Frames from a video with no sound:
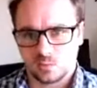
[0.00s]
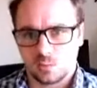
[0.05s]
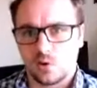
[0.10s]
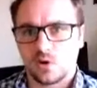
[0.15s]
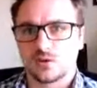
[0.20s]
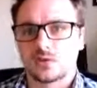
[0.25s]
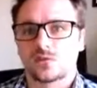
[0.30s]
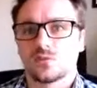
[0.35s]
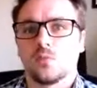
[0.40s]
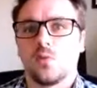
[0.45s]

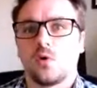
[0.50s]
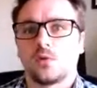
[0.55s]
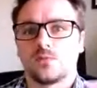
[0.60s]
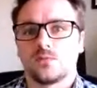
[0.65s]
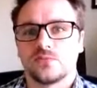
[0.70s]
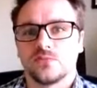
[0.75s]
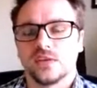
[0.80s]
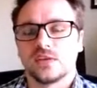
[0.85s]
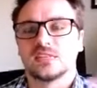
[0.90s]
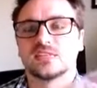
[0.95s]
what
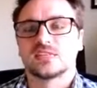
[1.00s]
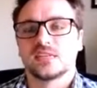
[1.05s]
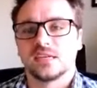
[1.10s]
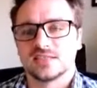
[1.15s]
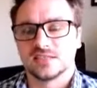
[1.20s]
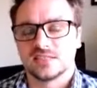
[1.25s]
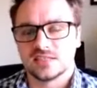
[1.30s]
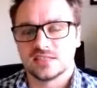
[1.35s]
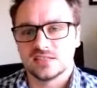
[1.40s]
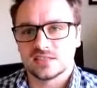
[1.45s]
brings
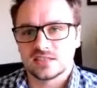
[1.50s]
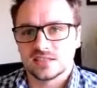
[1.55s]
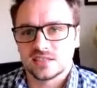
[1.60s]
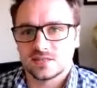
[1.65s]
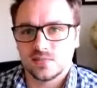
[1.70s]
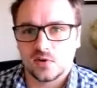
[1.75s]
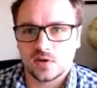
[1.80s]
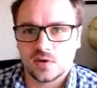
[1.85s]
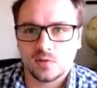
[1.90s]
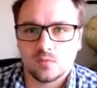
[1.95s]
senses into the
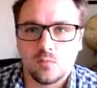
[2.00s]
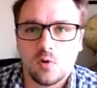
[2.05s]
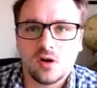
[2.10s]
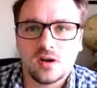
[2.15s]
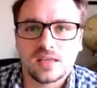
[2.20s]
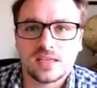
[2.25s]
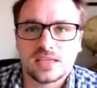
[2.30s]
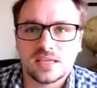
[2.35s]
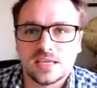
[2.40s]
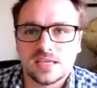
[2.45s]
body,
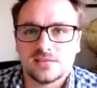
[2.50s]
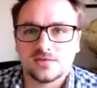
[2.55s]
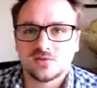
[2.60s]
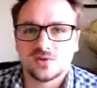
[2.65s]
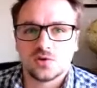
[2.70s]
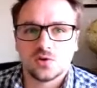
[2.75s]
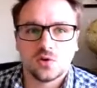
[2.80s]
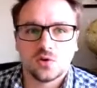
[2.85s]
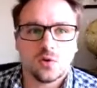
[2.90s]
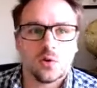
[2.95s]
what
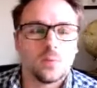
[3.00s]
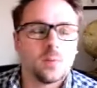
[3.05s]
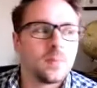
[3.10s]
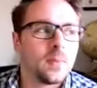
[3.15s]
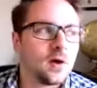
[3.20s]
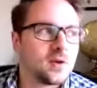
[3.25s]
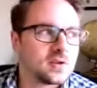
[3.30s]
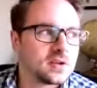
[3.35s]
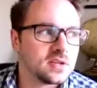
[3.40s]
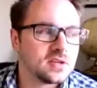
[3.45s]
gives your body,